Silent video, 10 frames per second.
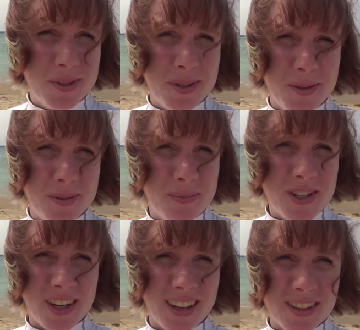to
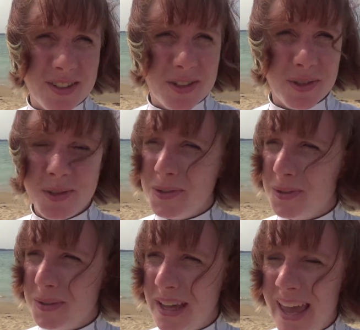Michigan to
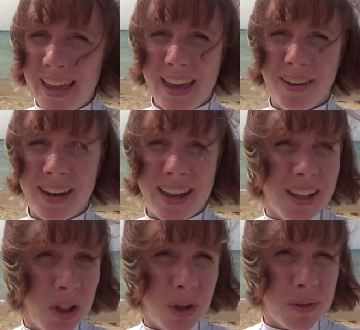hang out
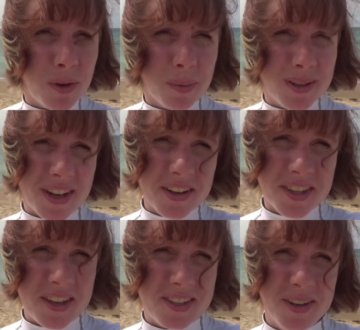and look for
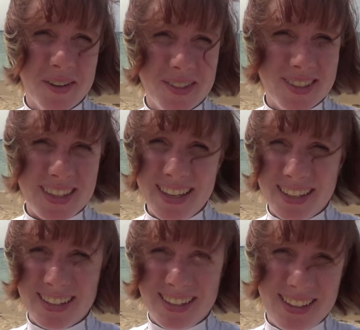Petoskey stones
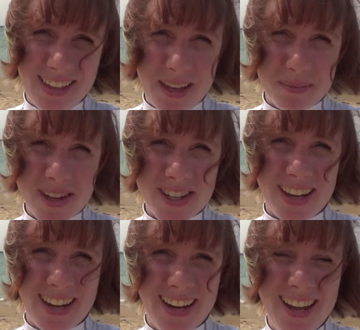in Lake
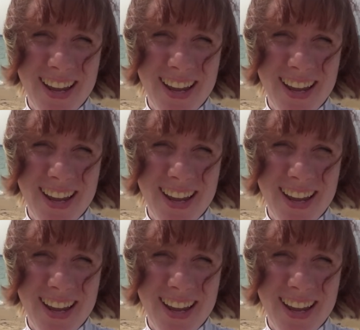Michigan.